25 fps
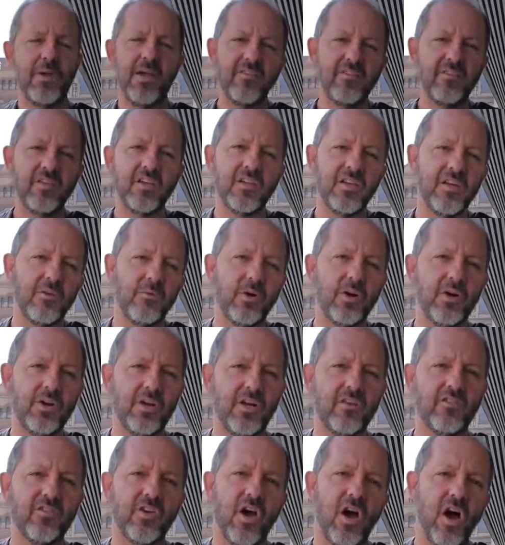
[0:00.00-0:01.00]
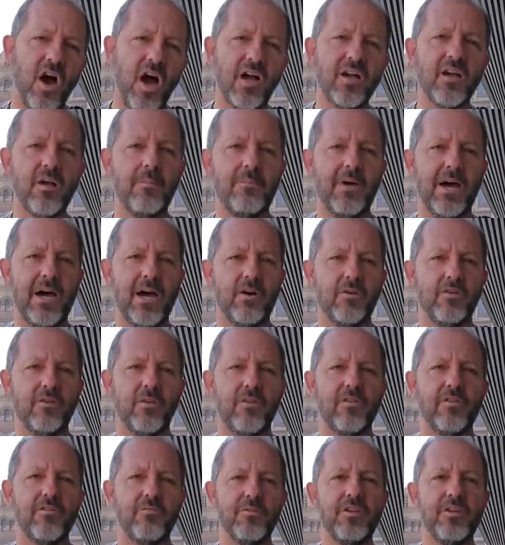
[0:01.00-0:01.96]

basically we're going to talk about